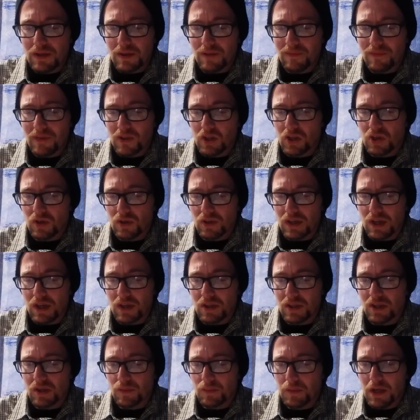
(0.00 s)
officials
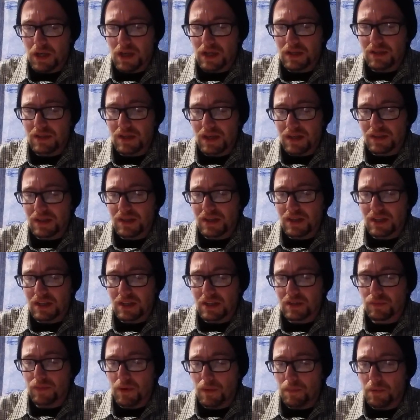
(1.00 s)
also began testing
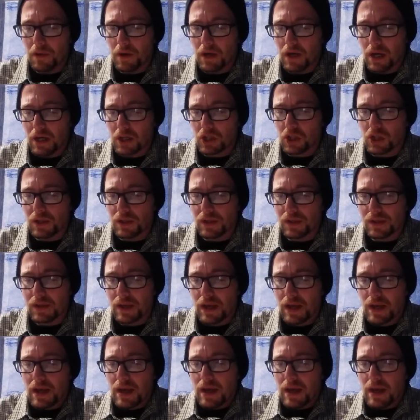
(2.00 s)
its repercussions